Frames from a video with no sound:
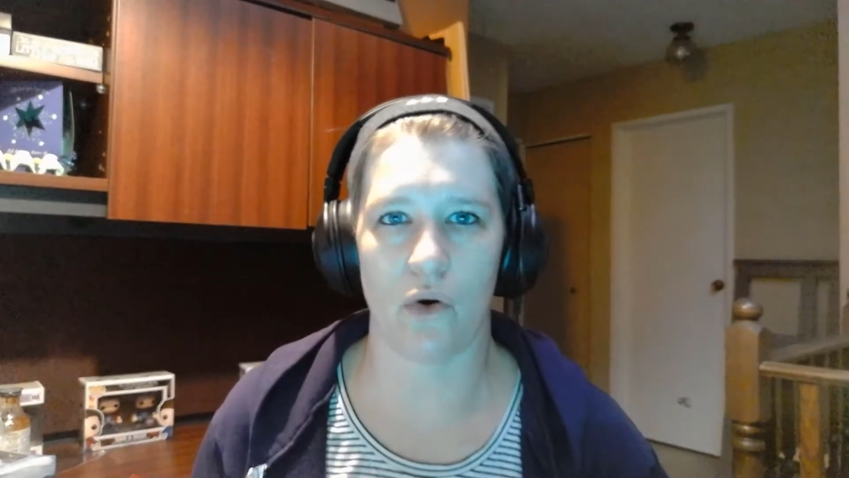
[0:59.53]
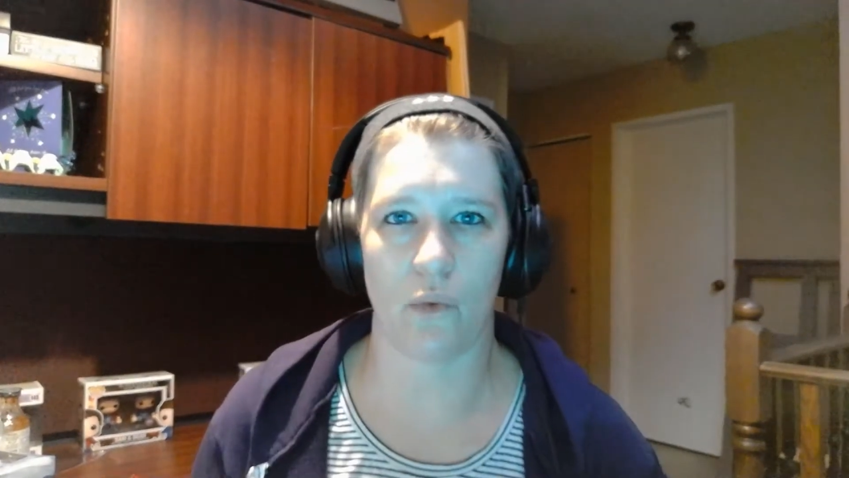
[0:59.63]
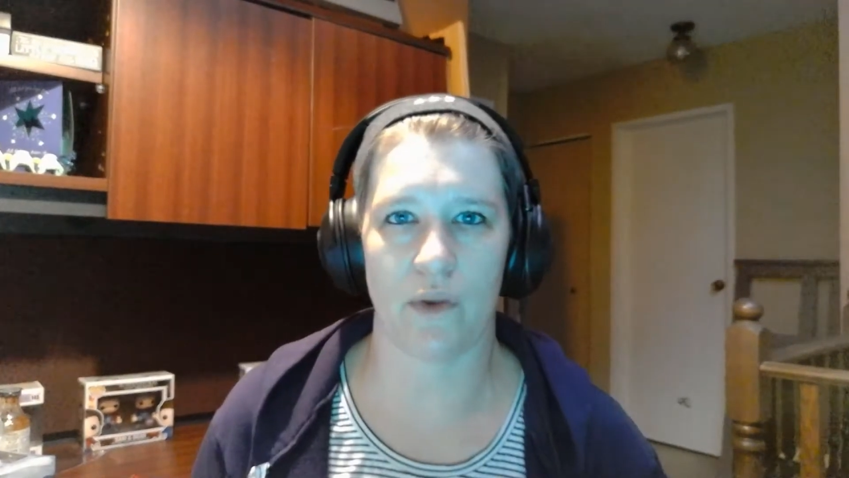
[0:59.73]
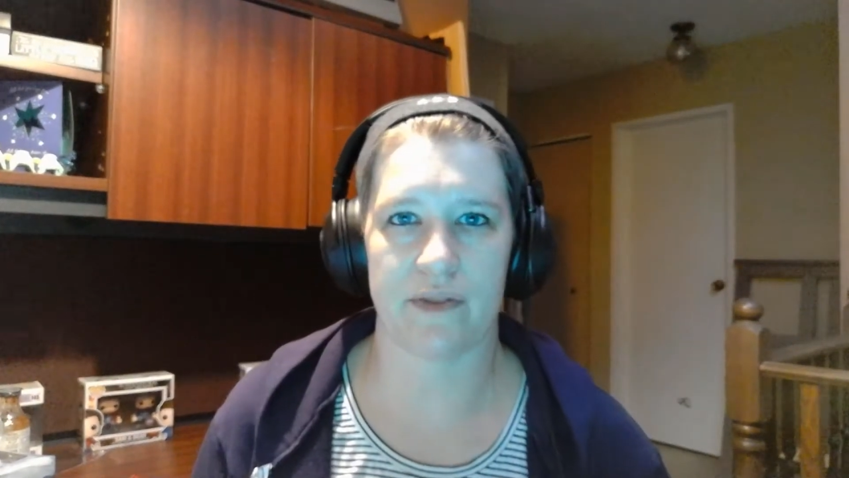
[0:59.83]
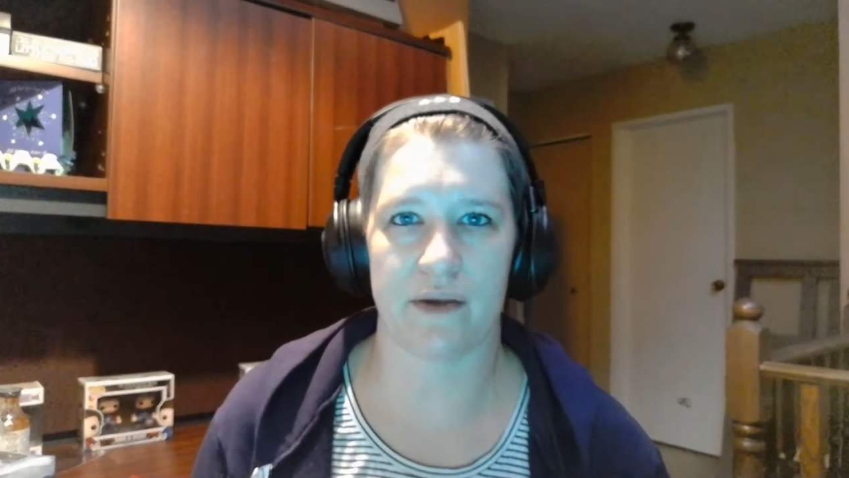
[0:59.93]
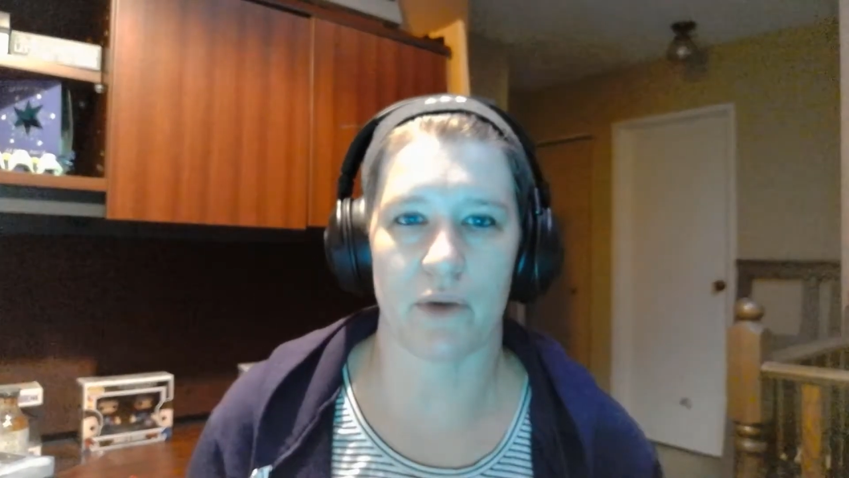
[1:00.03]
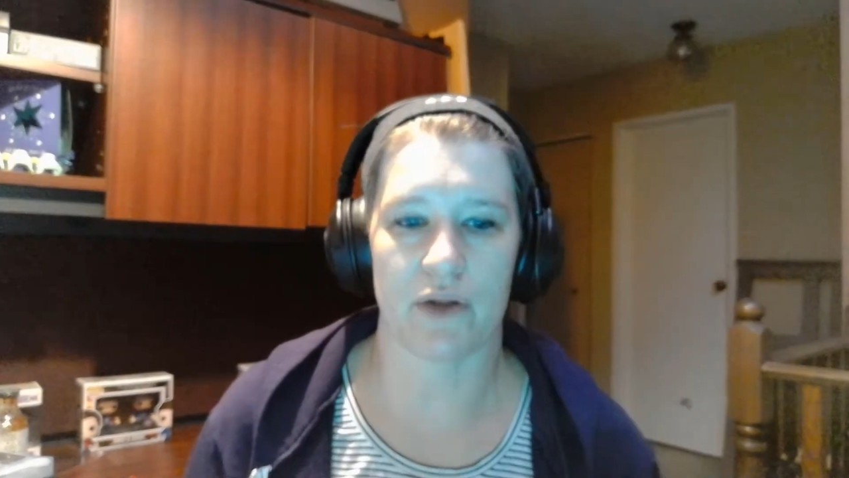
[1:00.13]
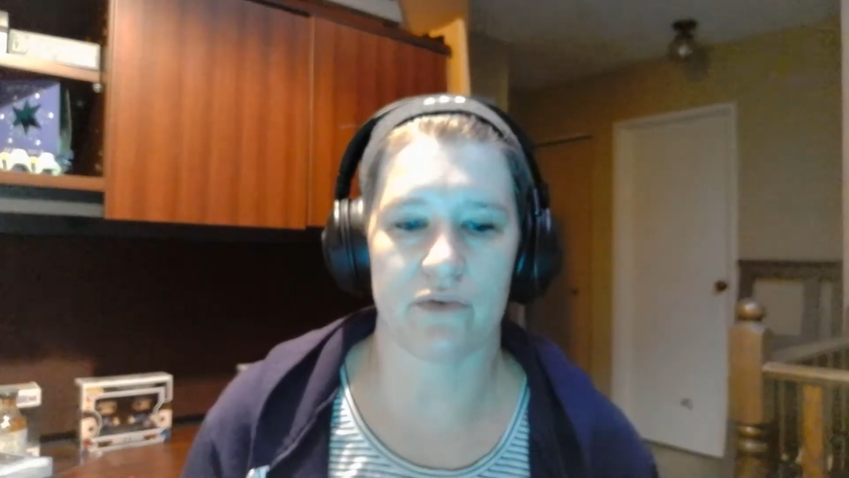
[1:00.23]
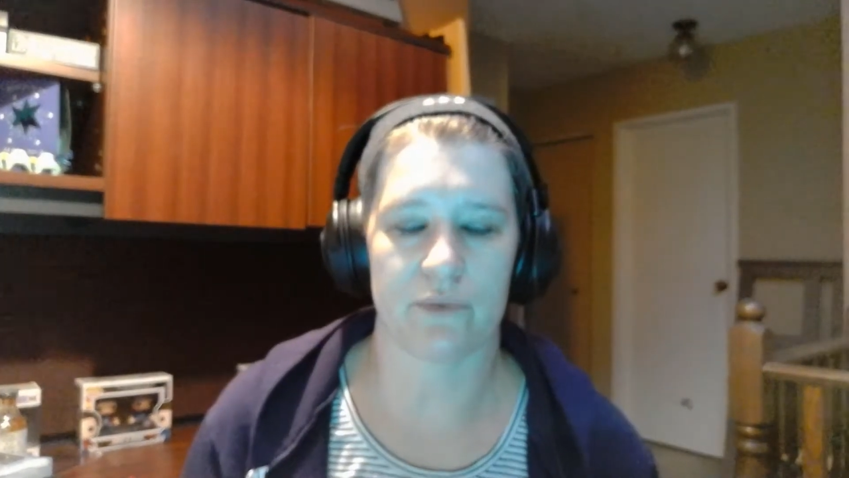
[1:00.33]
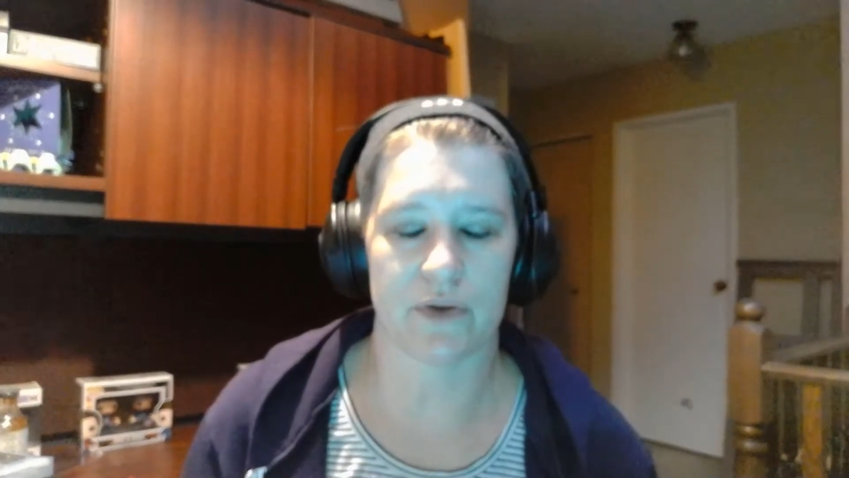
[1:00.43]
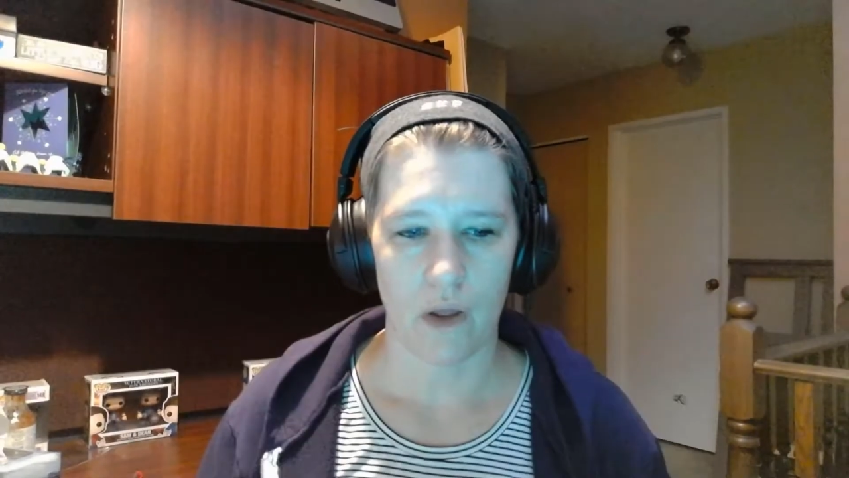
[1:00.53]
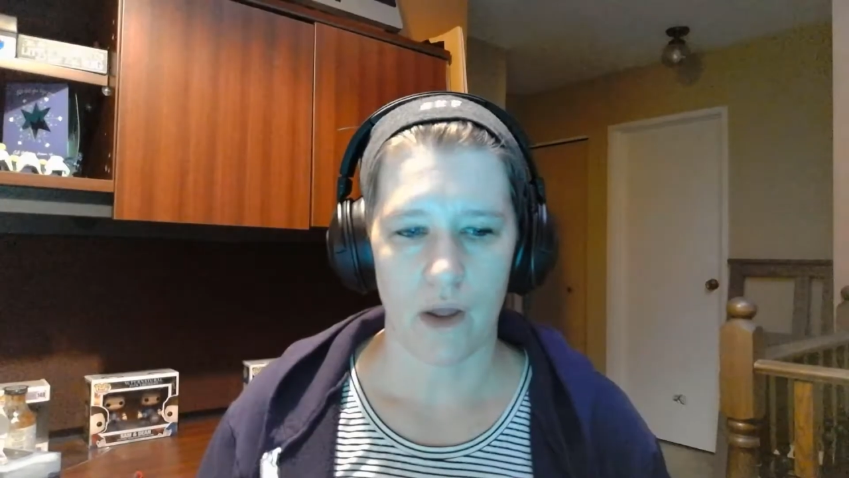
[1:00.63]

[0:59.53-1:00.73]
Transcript: what they want to do with their life.